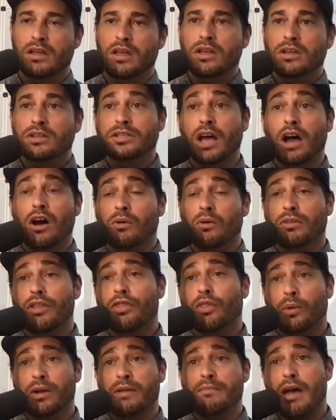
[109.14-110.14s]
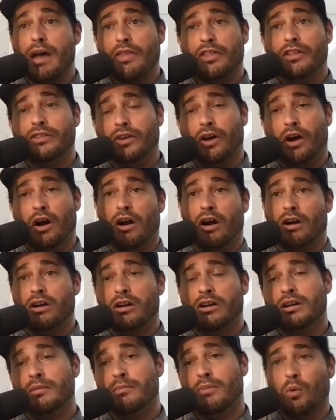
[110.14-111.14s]
So the three methods
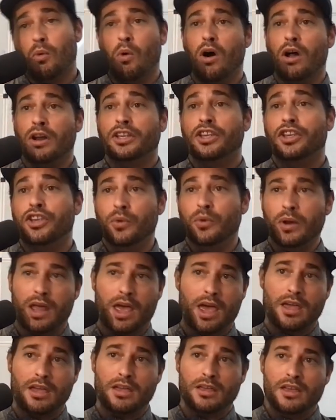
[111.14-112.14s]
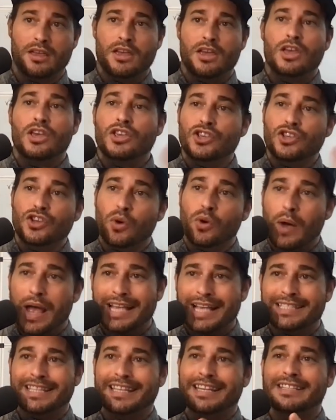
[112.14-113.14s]
are: number one, Q&A. You,
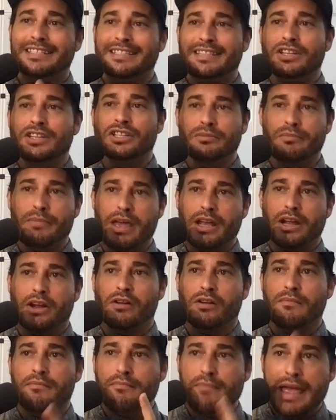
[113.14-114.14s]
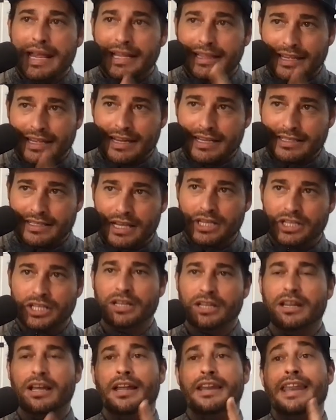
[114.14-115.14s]
as the decision maker, make the
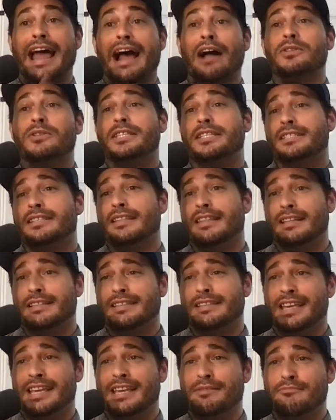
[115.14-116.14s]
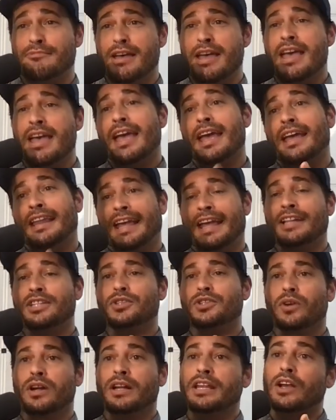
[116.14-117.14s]
decision, announce it to the team, and
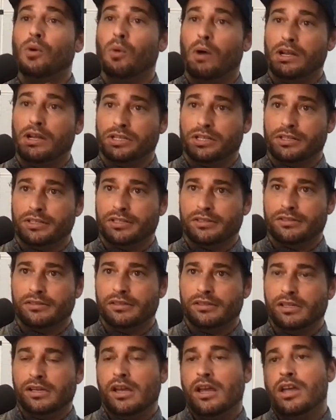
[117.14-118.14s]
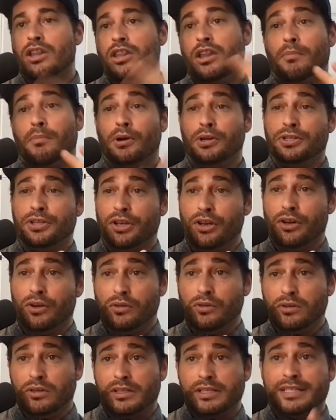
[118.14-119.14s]
answer any questions. Number
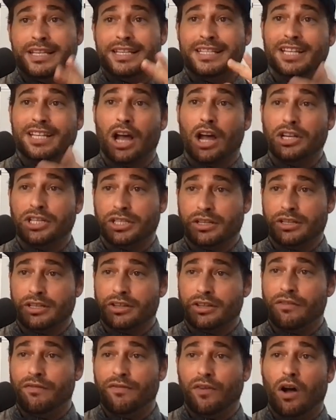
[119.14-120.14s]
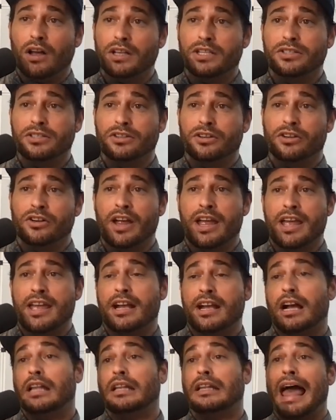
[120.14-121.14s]
two, discussion. You foster a
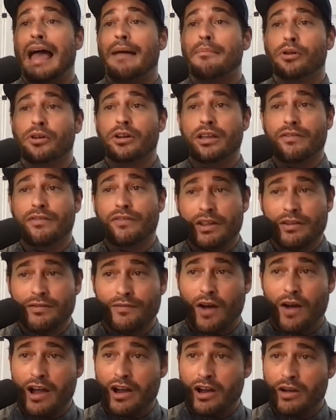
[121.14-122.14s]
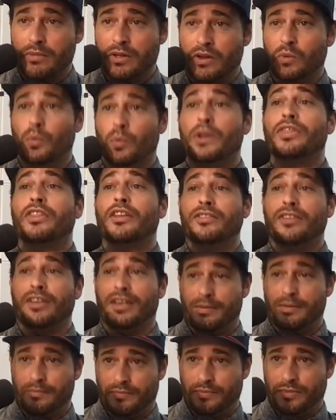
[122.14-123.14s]
collaborative environment with the
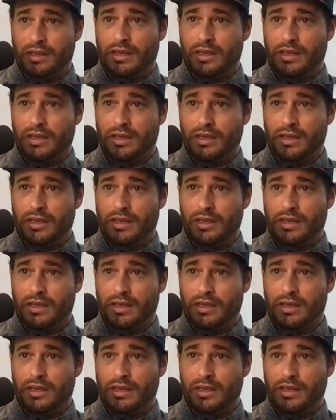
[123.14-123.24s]
team,